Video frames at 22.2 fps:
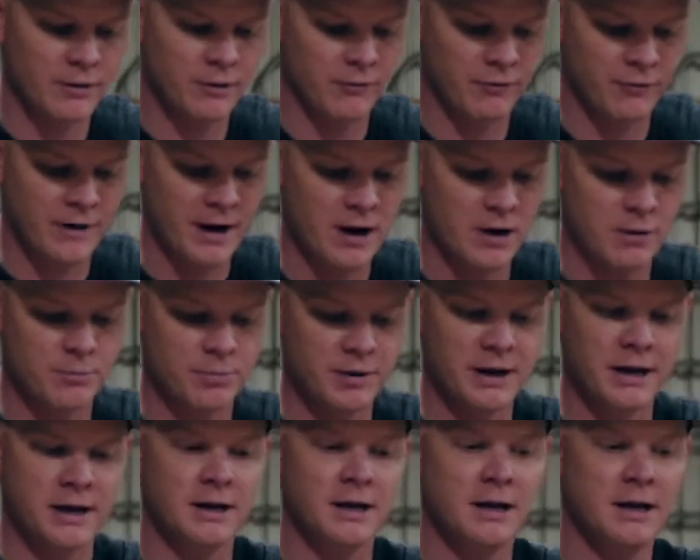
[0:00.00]
the fire
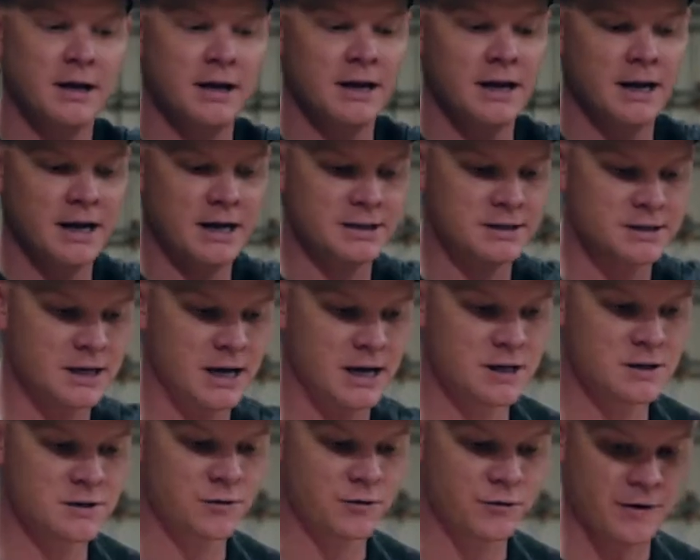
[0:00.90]
pit. It
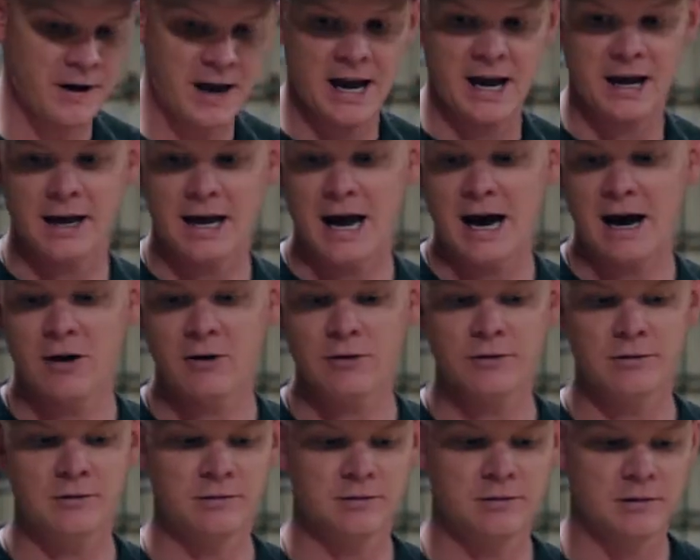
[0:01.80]
does fan
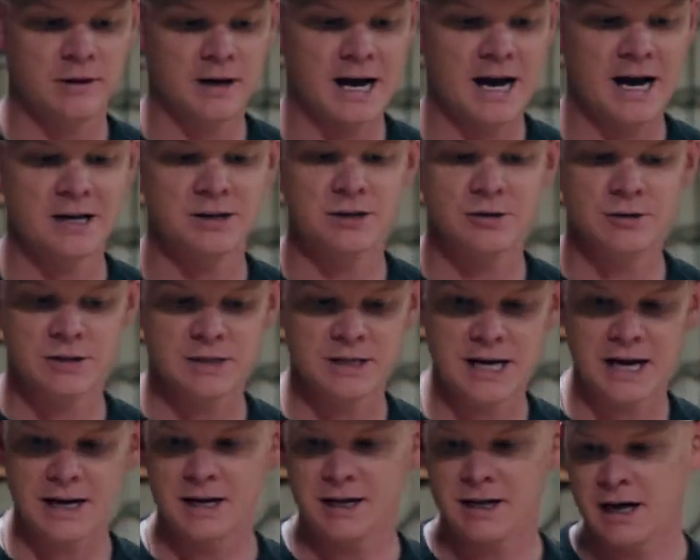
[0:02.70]
out as you
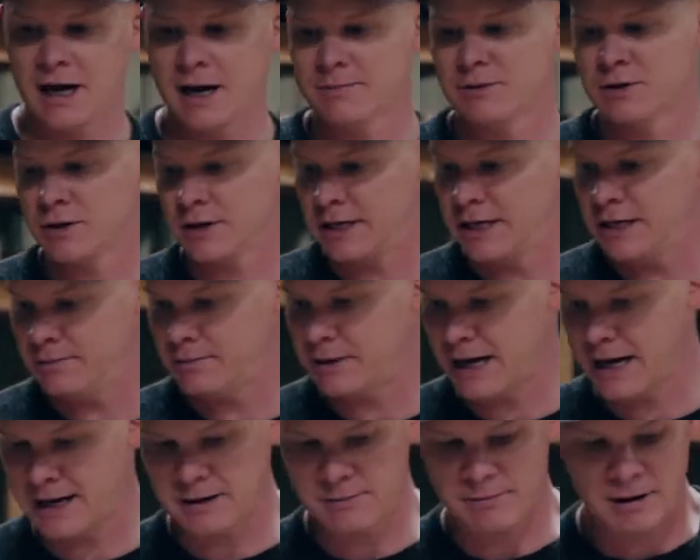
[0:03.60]
set it up, so keep
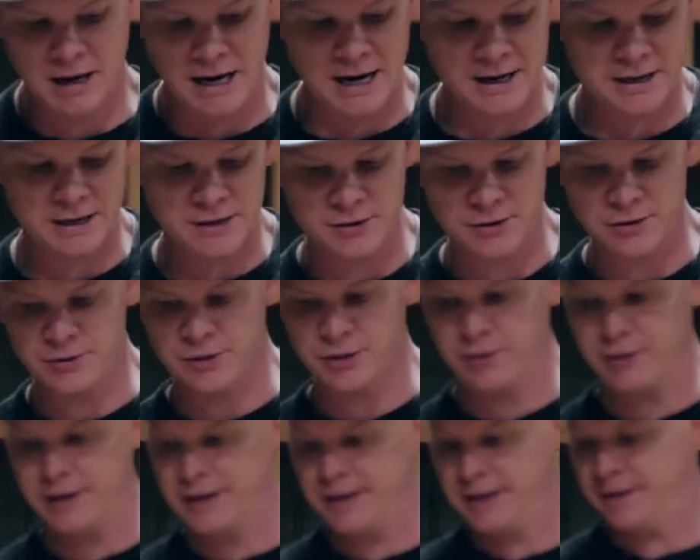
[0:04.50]
that in mind as you're
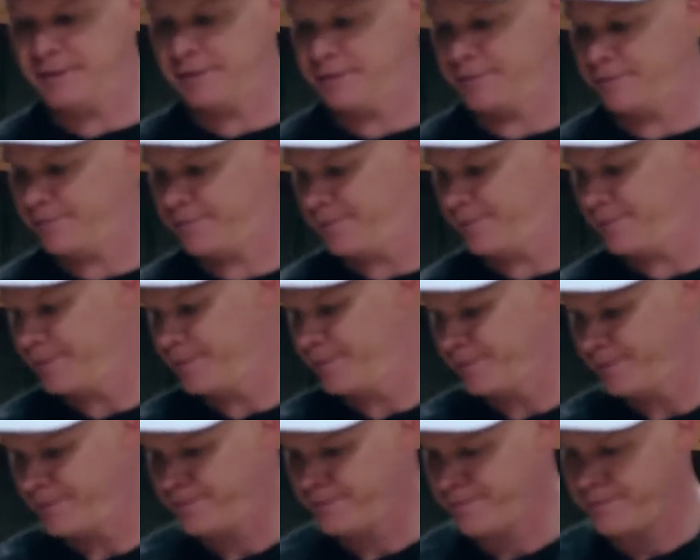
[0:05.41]
doing it.
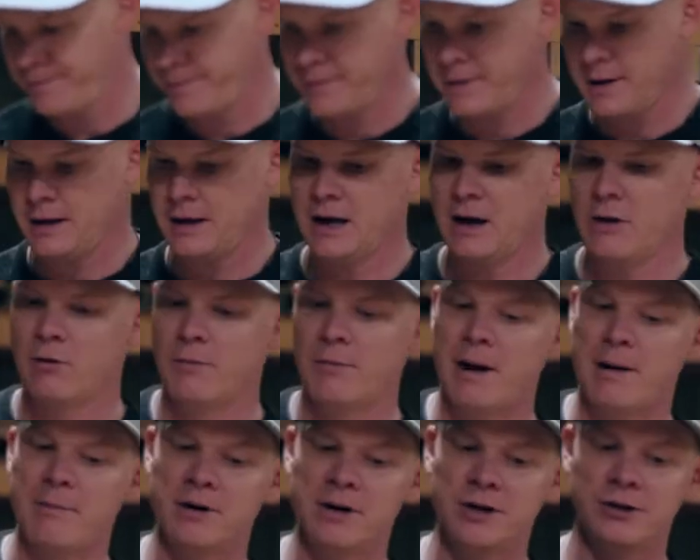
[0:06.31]
And
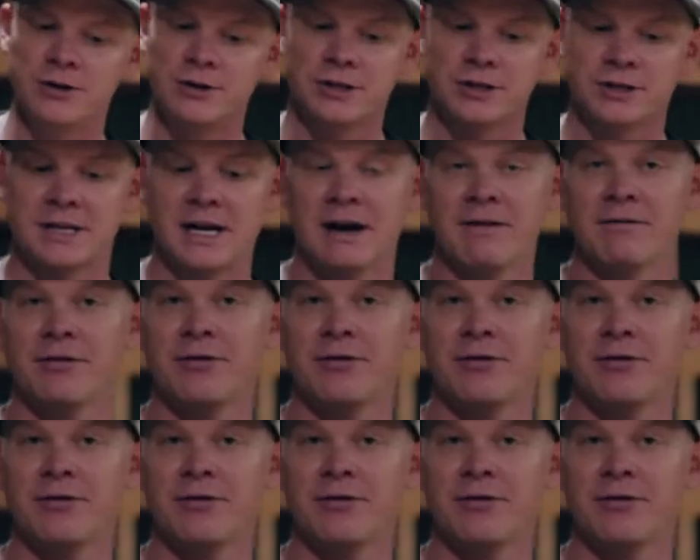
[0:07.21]
remember, you just have